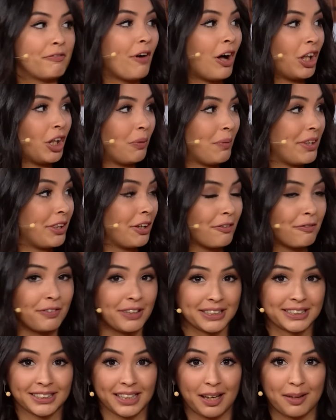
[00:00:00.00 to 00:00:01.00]
follow and then it in their
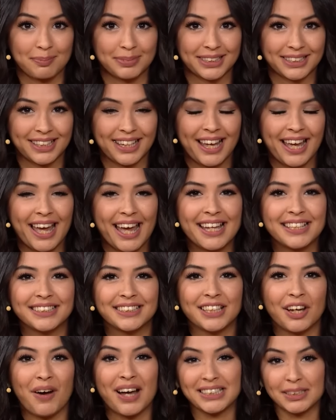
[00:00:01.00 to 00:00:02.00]
follows, footsteps. Yeah. Mm-hmm. And
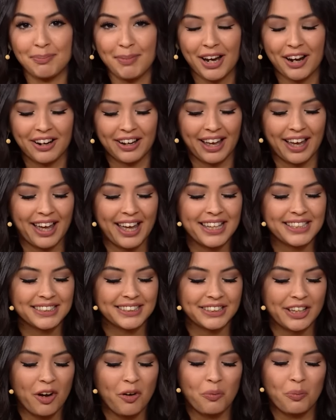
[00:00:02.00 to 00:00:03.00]
so as America. And
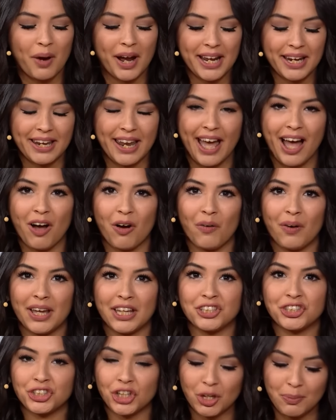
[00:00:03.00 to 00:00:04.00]
so right now
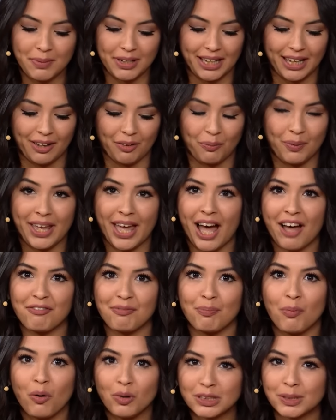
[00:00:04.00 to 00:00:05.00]
in Germany, we have
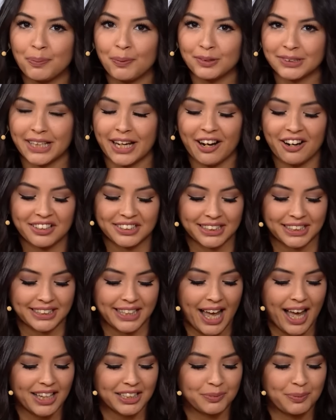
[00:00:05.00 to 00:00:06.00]
multiple terrorist
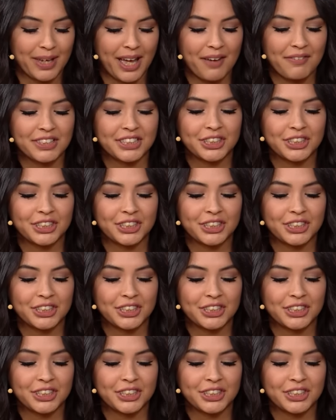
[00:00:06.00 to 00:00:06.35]
attacks. We have a